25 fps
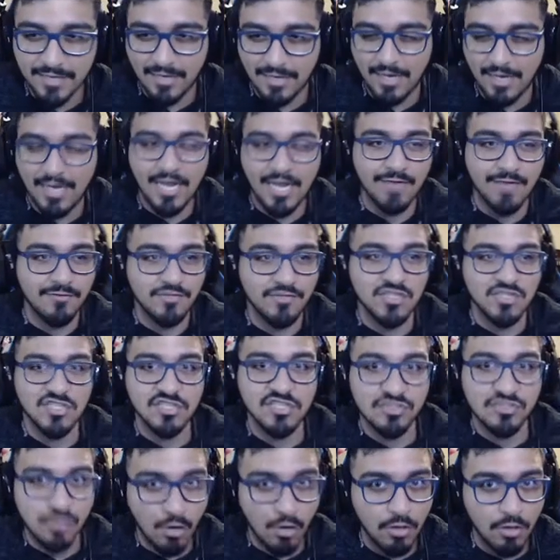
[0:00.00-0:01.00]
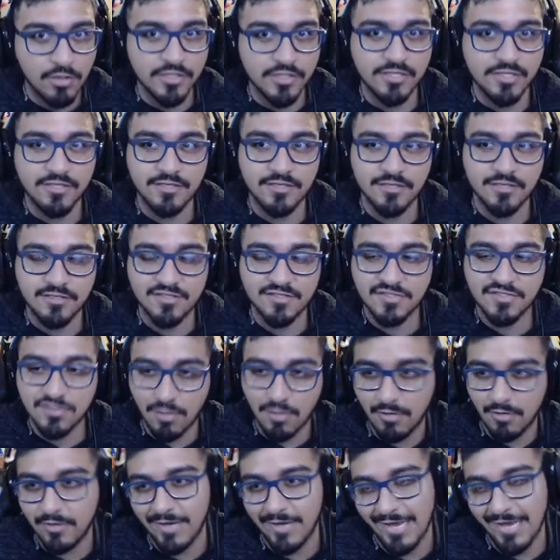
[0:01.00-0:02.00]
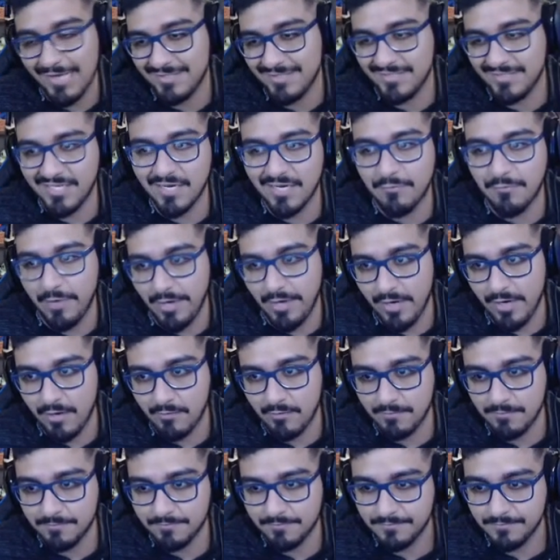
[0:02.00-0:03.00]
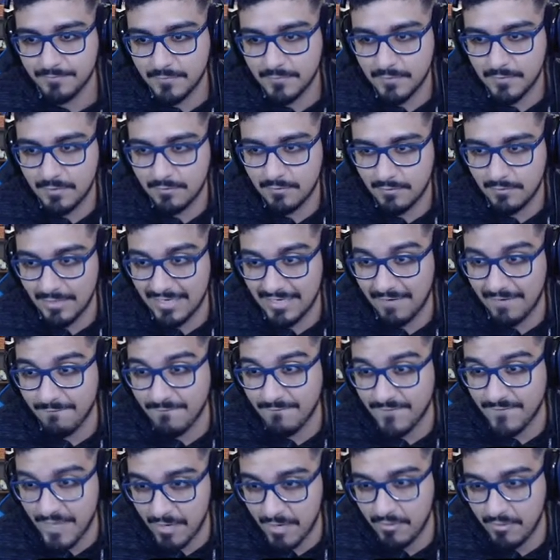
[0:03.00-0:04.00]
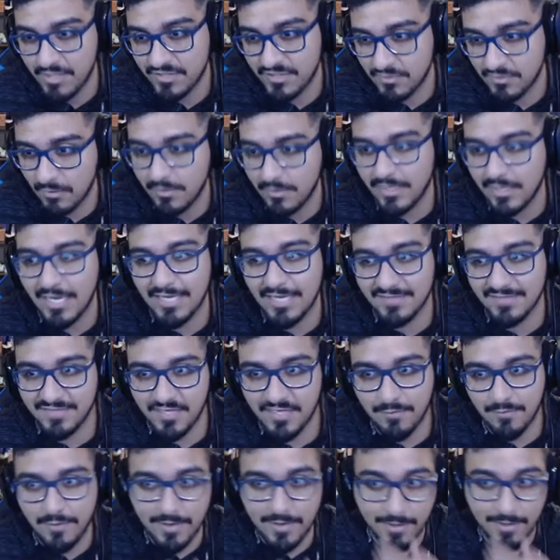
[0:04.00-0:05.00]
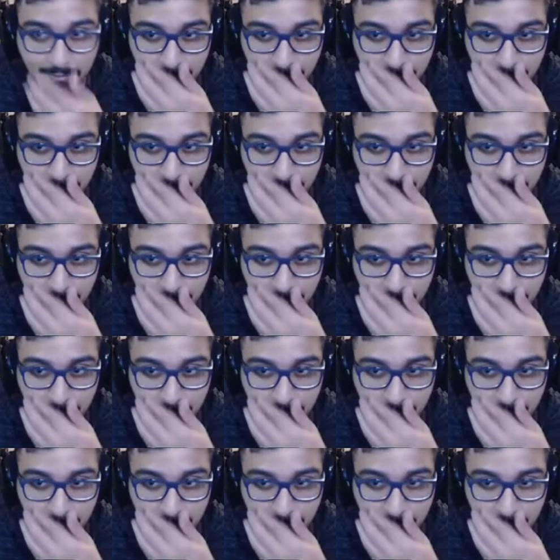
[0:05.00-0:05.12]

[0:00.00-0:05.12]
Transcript: I have a solid, solid-ass team right now. Like, very solid-ass team right now.